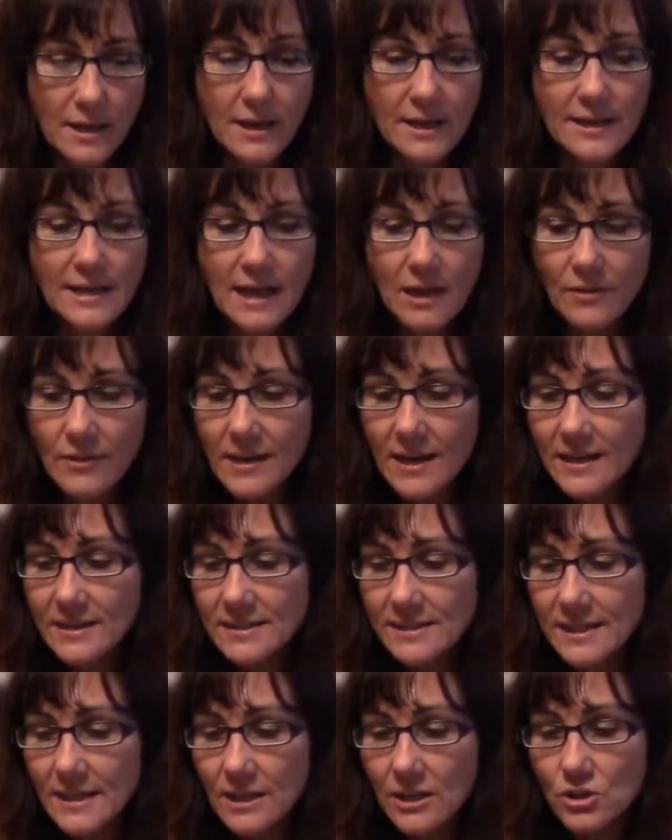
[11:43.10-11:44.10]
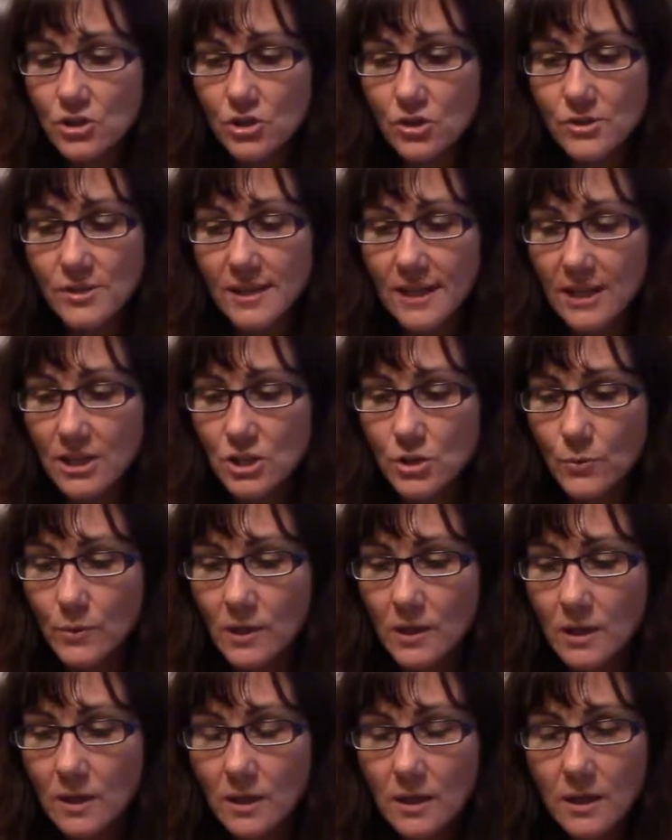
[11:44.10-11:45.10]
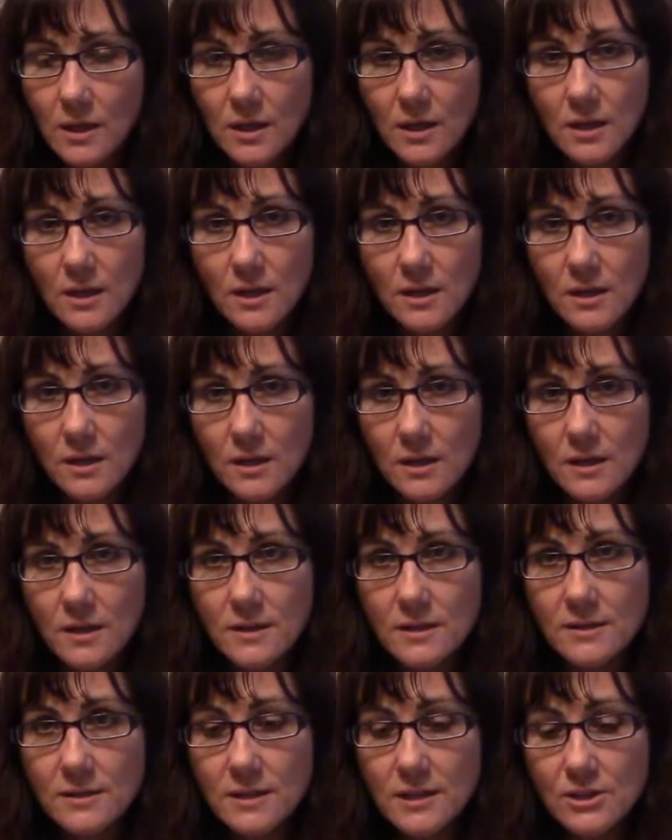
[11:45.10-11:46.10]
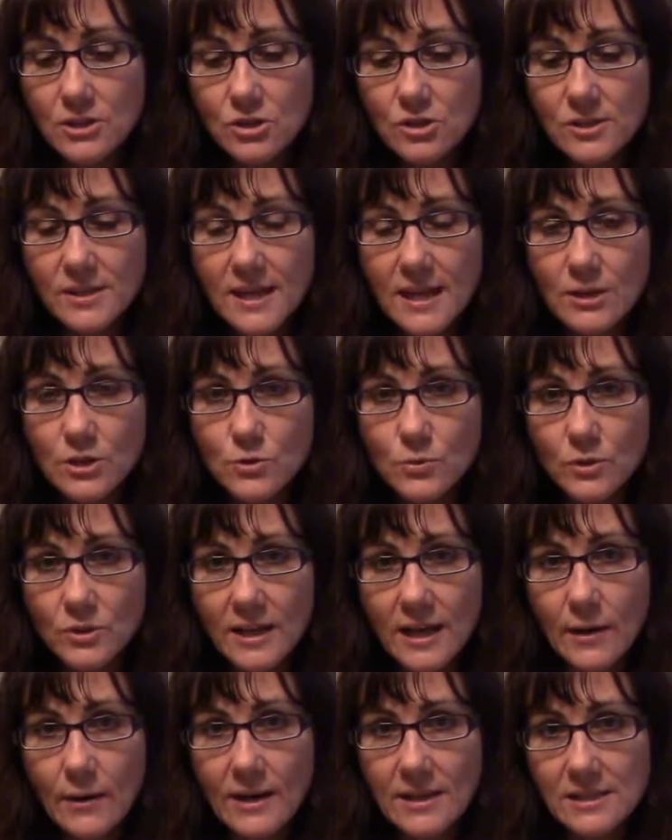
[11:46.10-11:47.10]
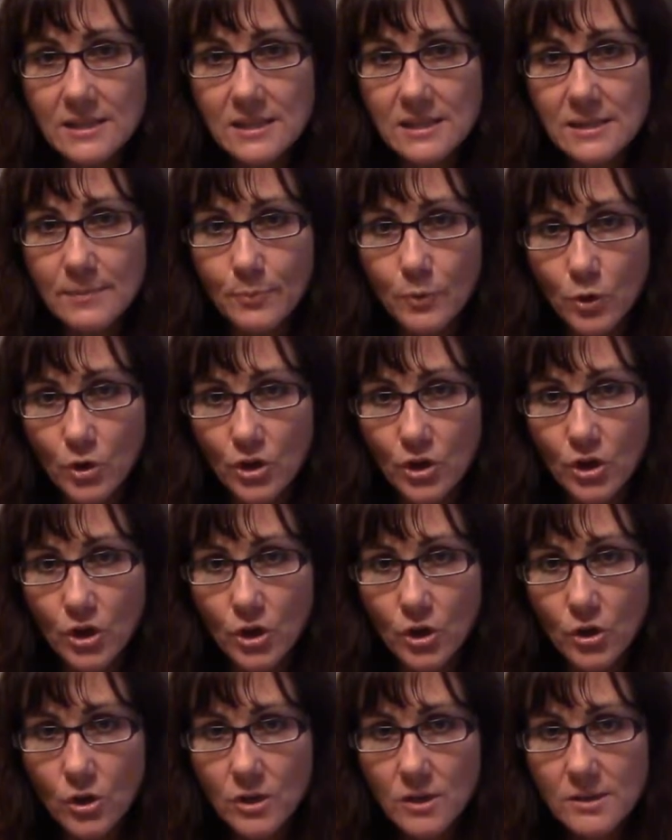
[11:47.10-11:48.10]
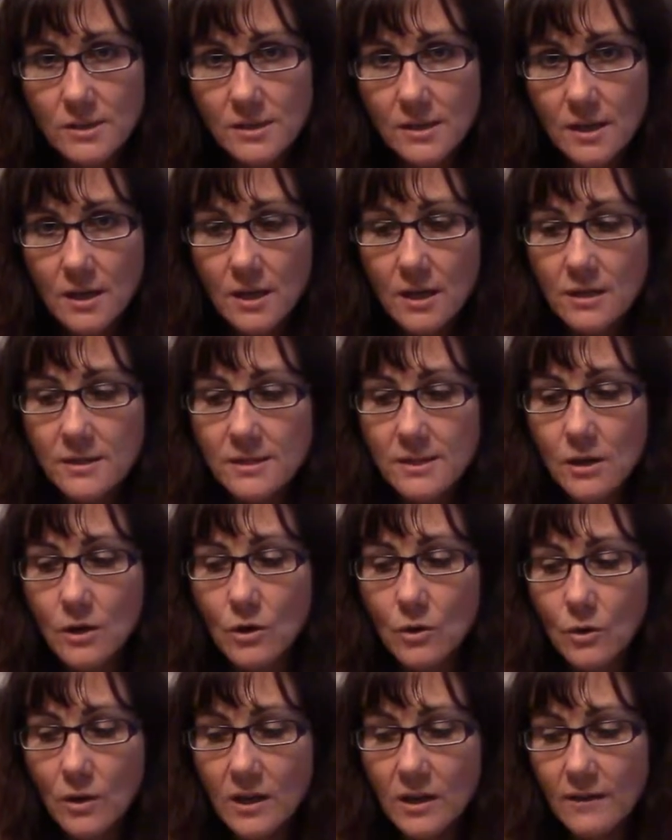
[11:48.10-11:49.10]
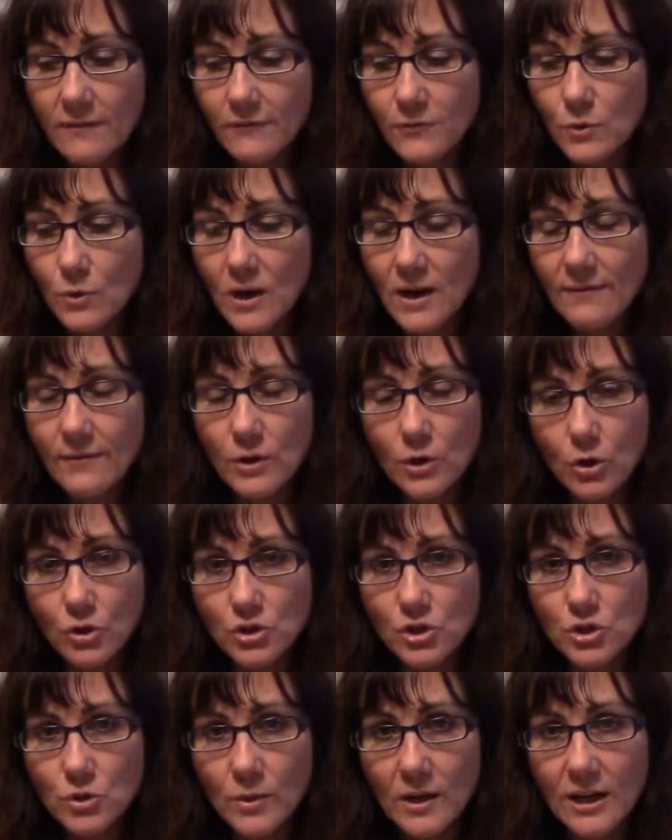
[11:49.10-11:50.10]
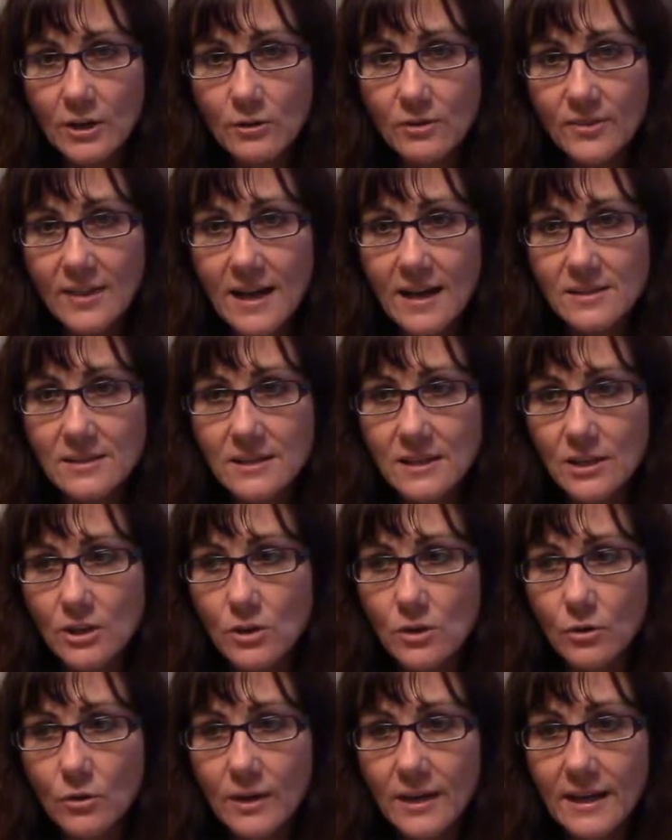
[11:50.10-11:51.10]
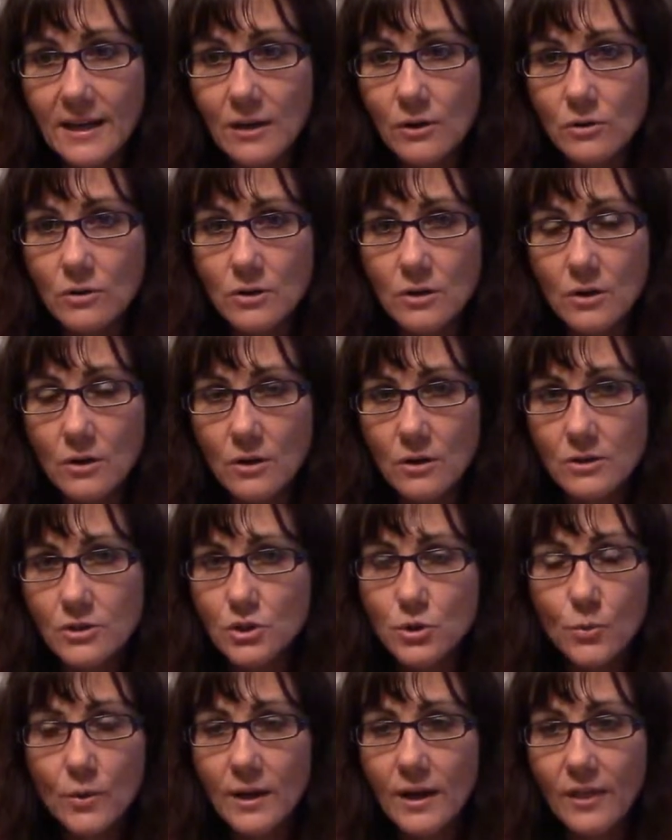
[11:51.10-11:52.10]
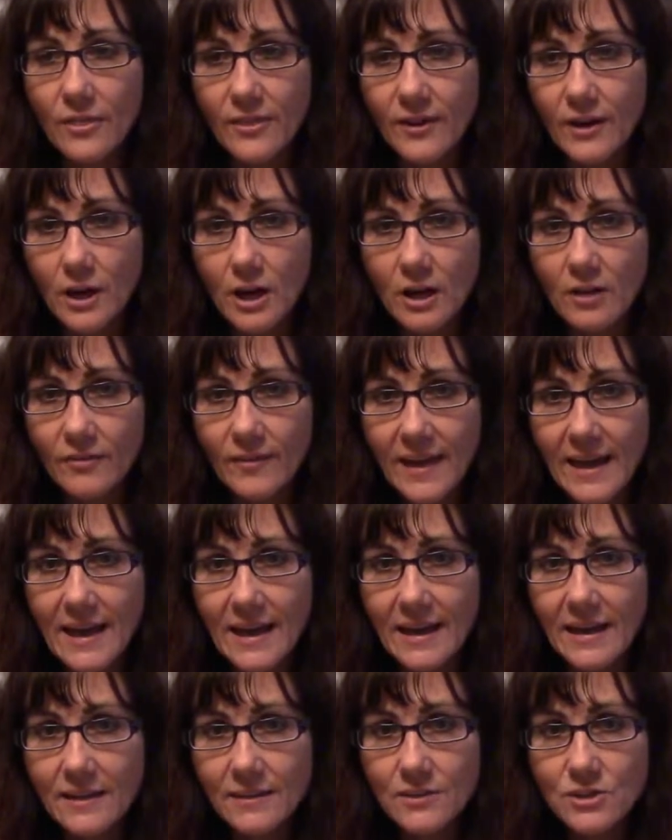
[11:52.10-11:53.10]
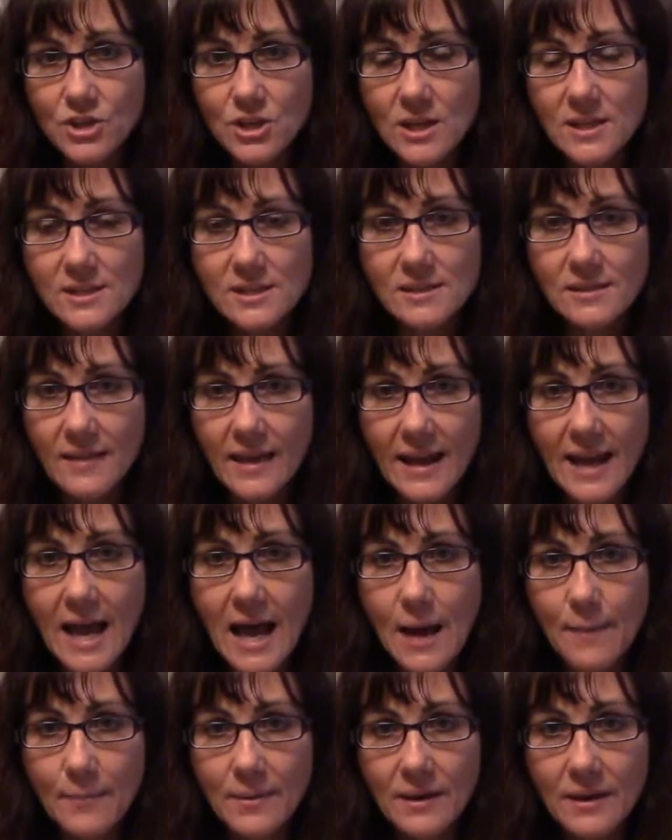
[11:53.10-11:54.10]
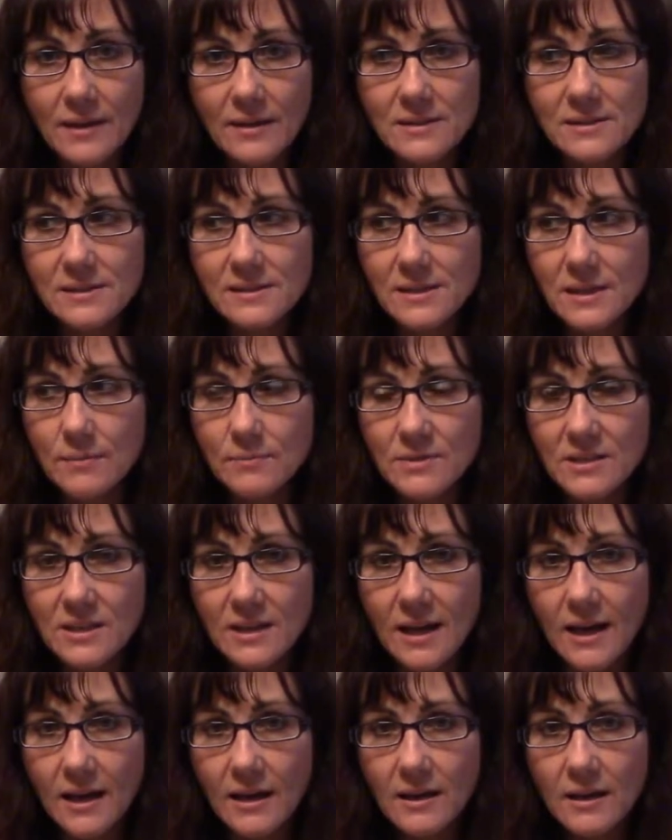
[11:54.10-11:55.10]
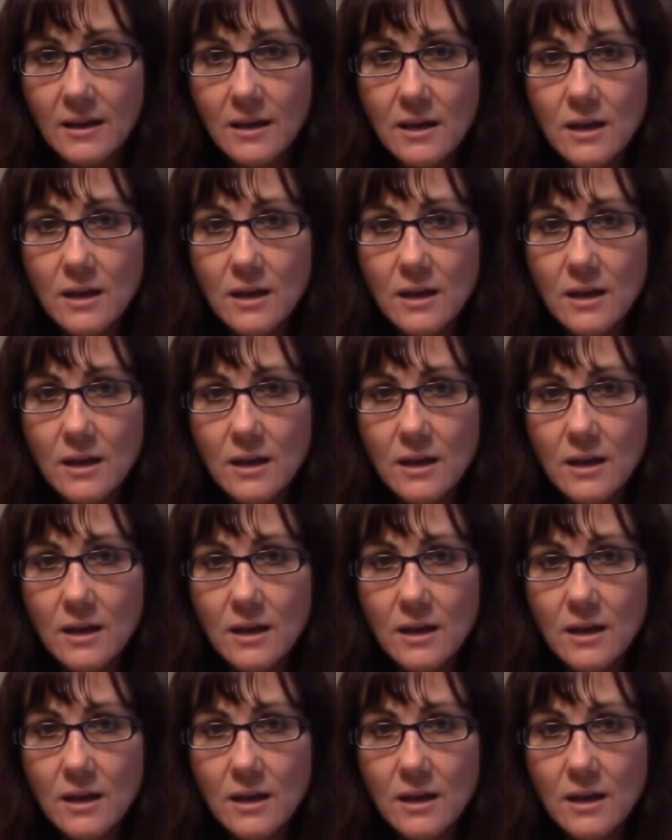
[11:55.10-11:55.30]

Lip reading: Now the next thing is your schedule, because your schedule now has to support your goals. So if you have a goal to do 100,000 and you don't get out or do anything all day, the chances of that happening is slim to none.